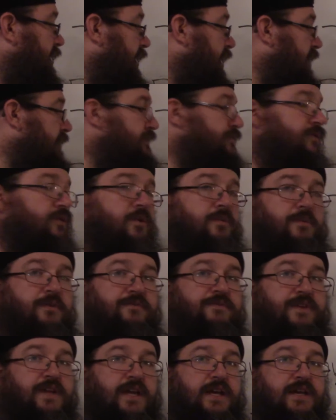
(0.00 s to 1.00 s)
a form
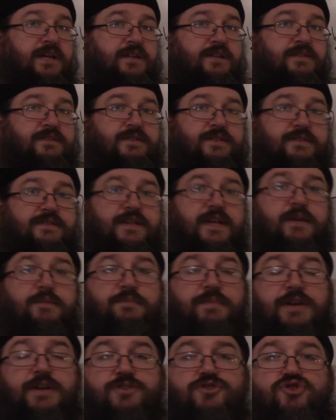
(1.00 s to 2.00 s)
of nakedness. It's like
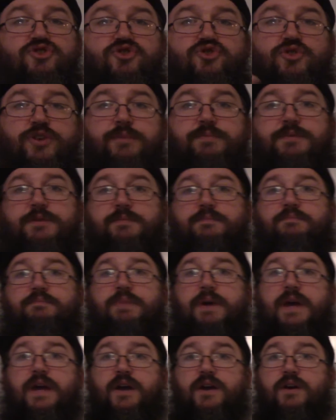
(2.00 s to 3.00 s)
being stripped
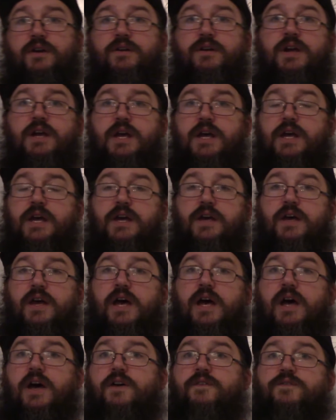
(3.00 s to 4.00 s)
bare
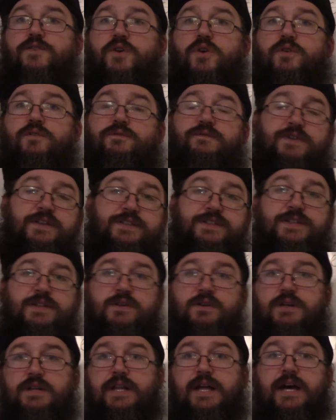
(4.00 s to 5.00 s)
of your
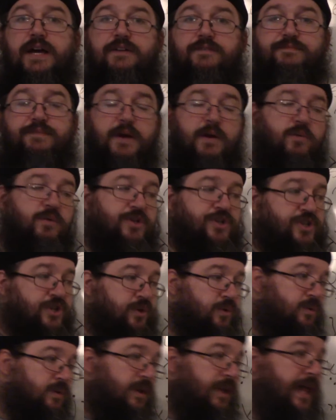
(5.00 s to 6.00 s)
physical life, by which
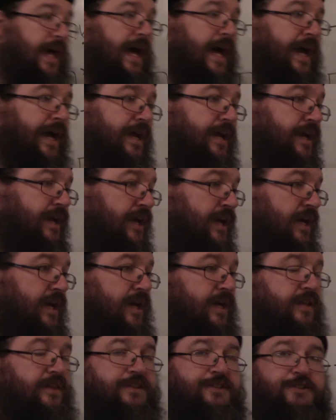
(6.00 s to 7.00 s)
you lack
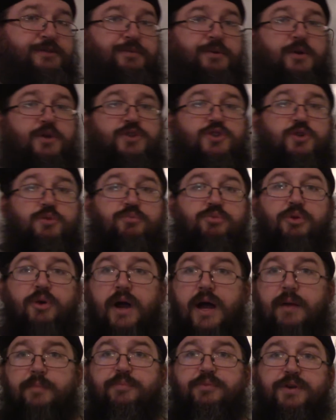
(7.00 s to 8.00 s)
the spiritual
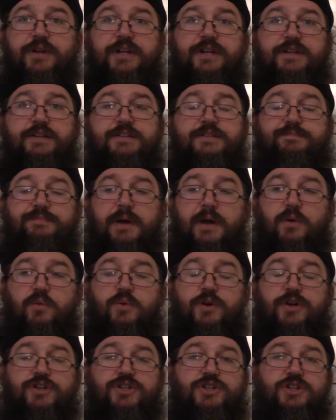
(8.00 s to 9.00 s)
properties by
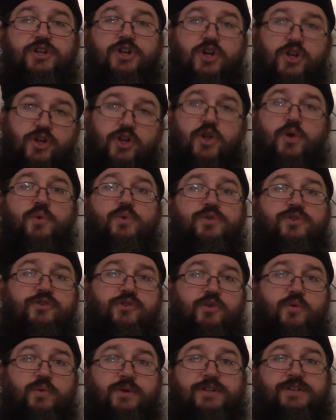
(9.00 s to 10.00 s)
which clothes
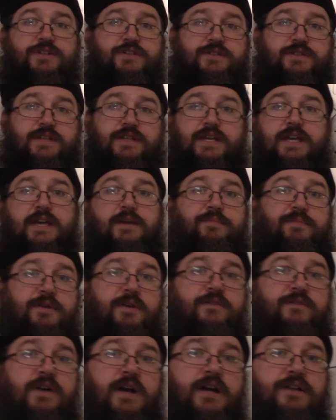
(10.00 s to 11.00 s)
you, which is the keeping
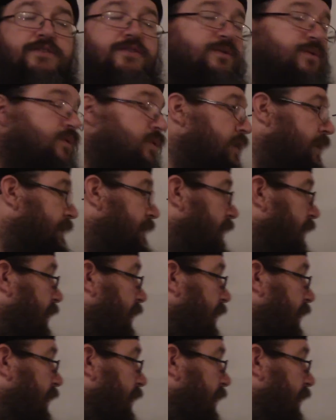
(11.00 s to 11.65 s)
of God's Torah.